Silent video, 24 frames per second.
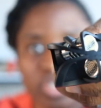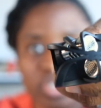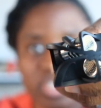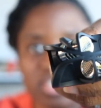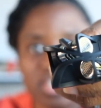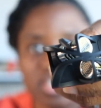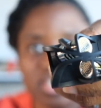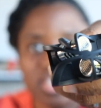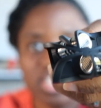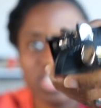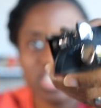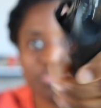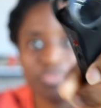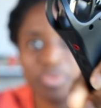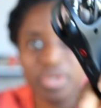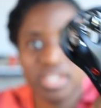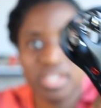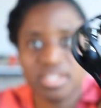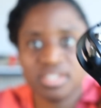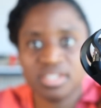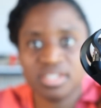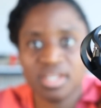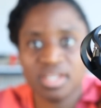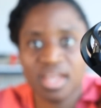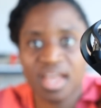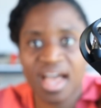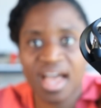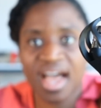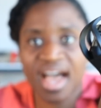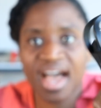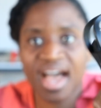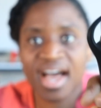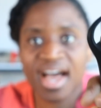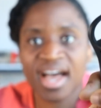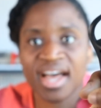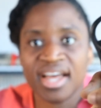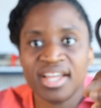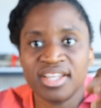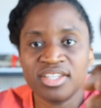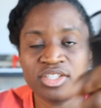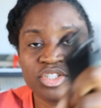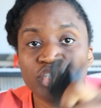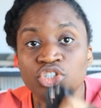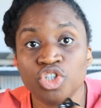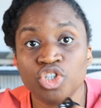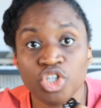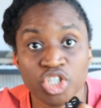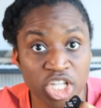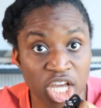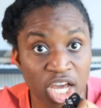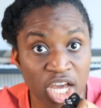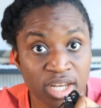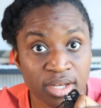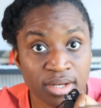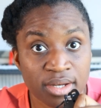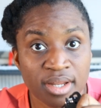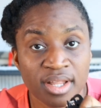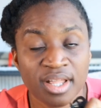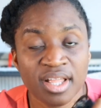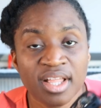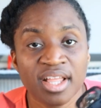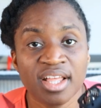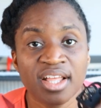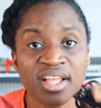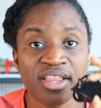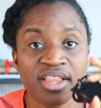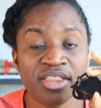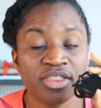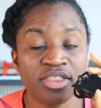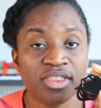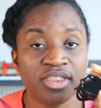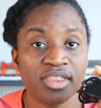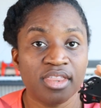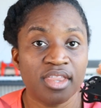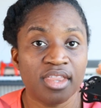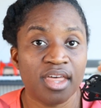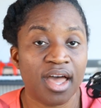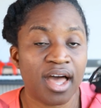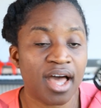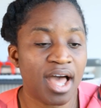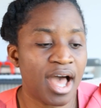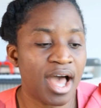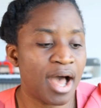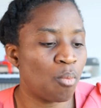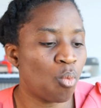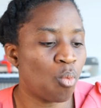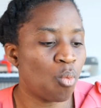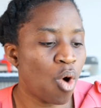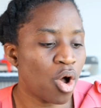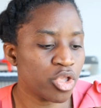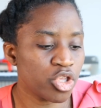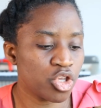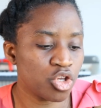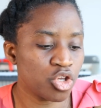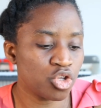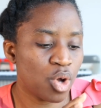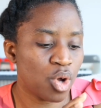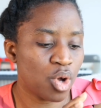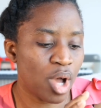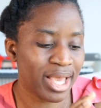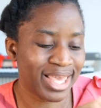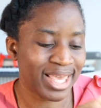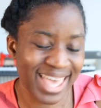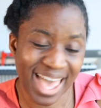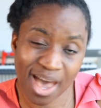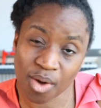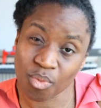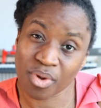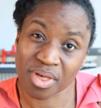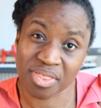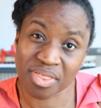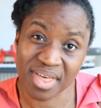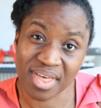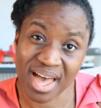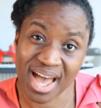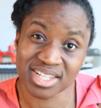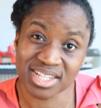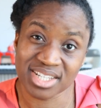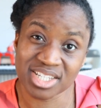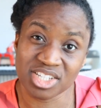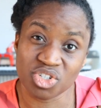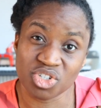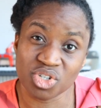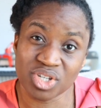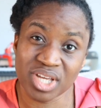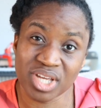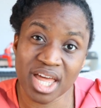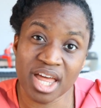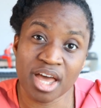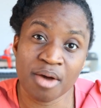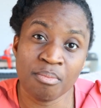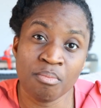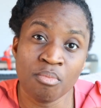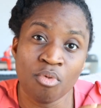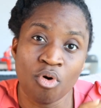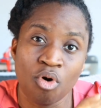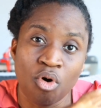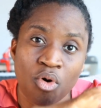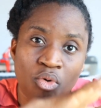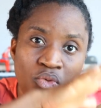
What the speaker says: into this bit and you're done. What you get with that is you get a more